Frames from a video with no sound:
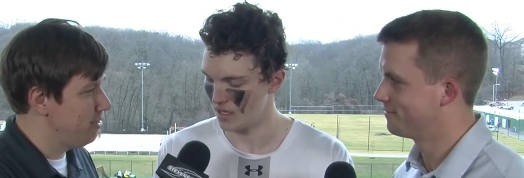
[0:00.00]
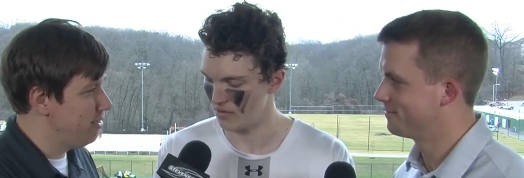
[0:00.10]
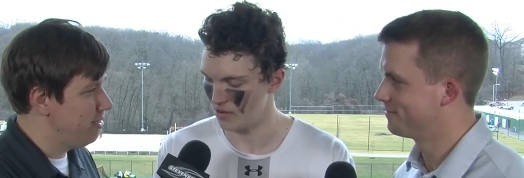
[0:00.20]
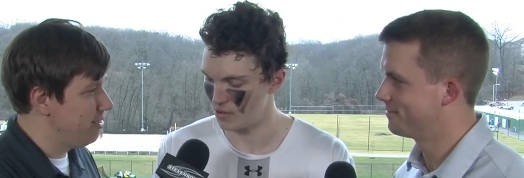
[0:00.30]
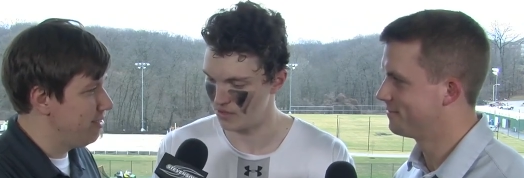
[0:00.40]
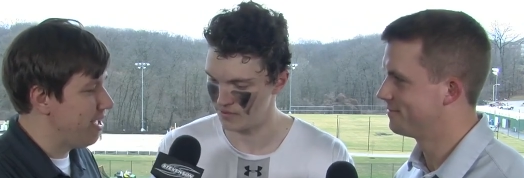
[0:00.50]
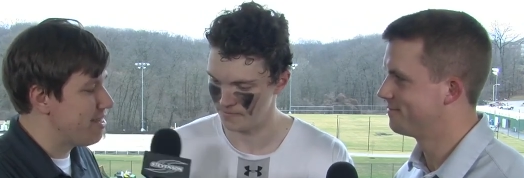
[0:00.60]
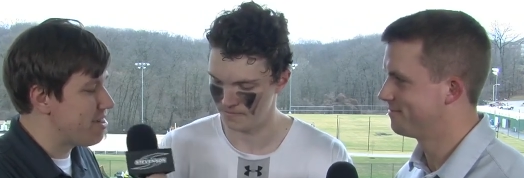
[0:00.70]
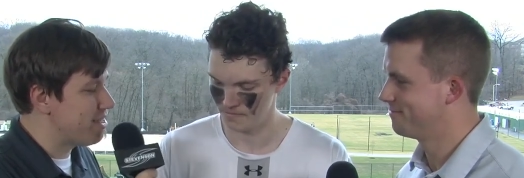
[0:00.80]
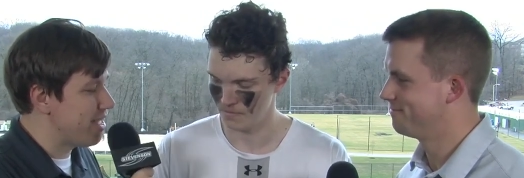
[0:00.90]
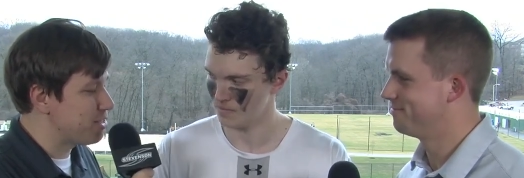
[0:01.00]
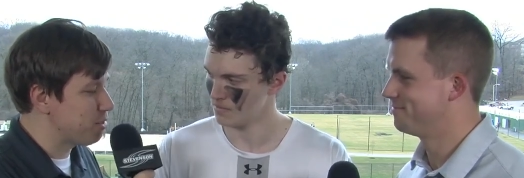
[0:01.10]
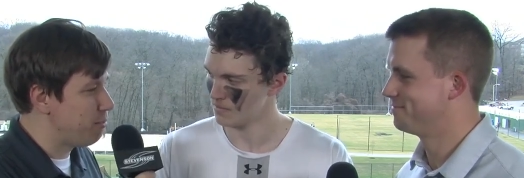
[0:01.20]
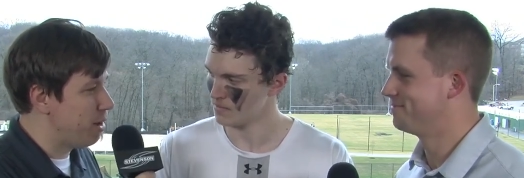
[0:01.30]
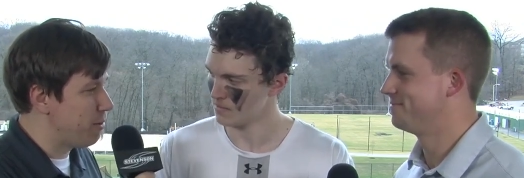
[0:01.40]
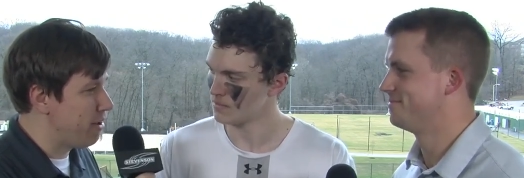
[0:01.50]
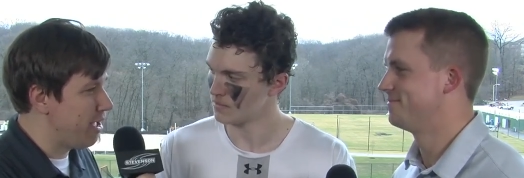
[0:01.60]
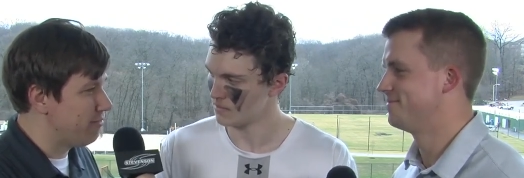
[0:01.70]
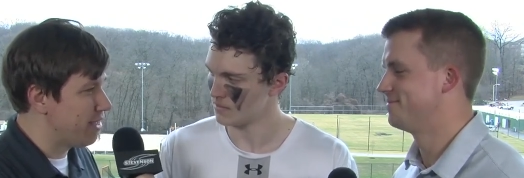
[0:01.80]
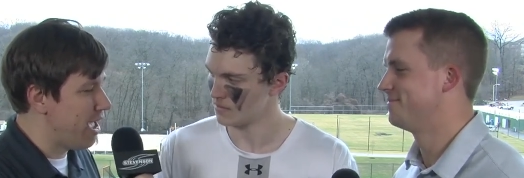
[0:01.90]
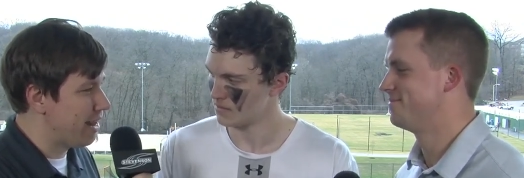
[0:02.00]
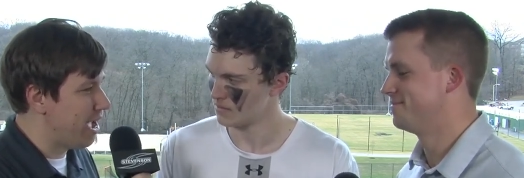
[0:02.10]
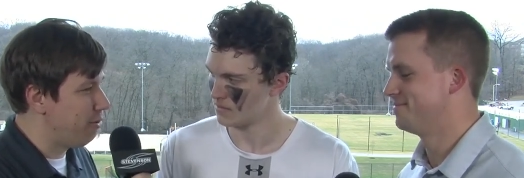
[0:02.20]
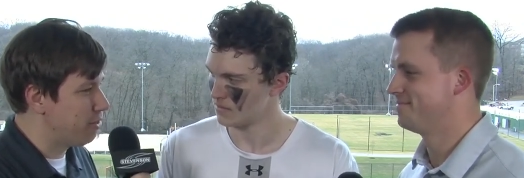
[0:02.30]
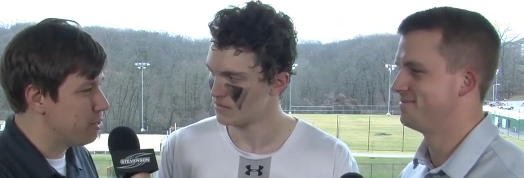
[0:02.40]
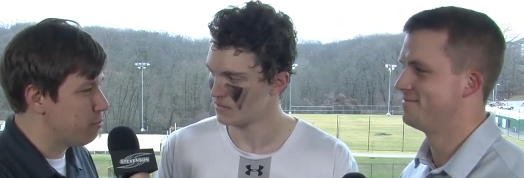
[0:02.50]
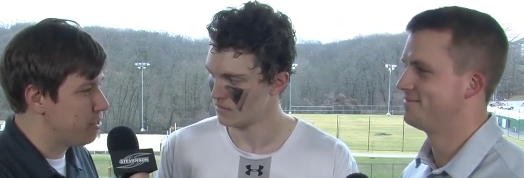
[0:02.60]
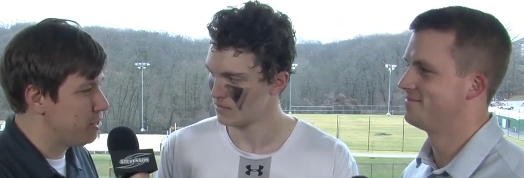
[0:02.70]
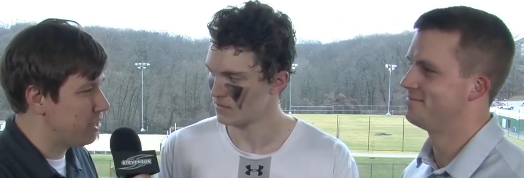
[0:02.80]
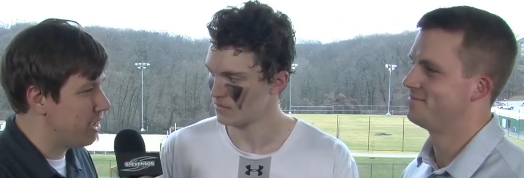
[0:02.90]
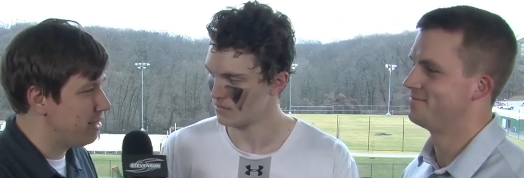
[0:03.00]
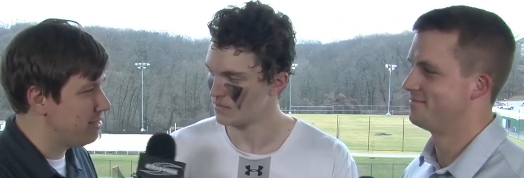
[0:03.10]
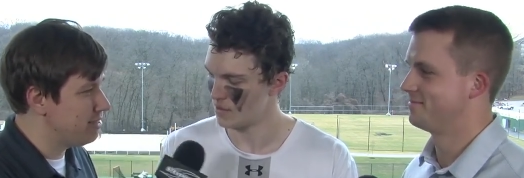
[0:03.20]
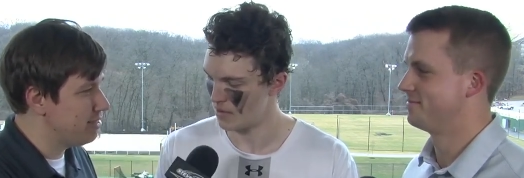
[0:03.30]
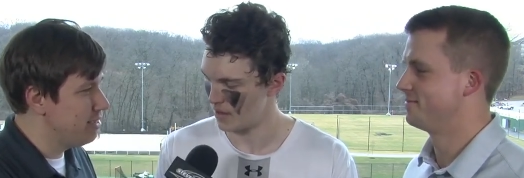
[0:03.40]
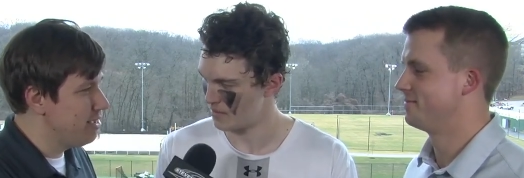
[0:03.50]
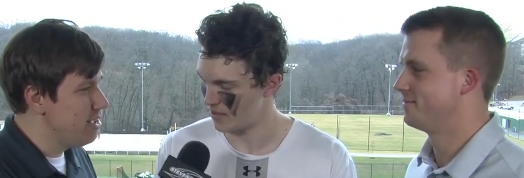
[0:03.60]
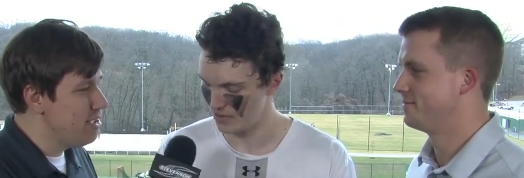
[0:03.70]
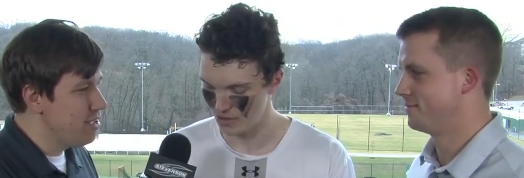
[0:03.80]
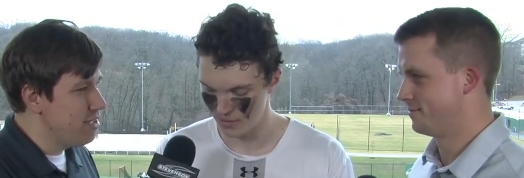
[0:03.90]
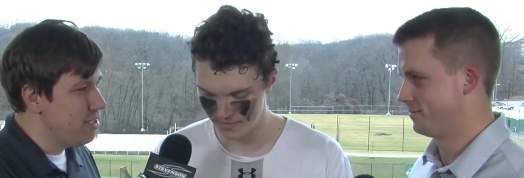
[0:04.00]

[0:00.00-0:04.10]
Speaker 1: Thank you very much. Hey, Jake, thanks for coming up here and hang, hanging out with us. Appreciate it. No problem. Yeah, have a good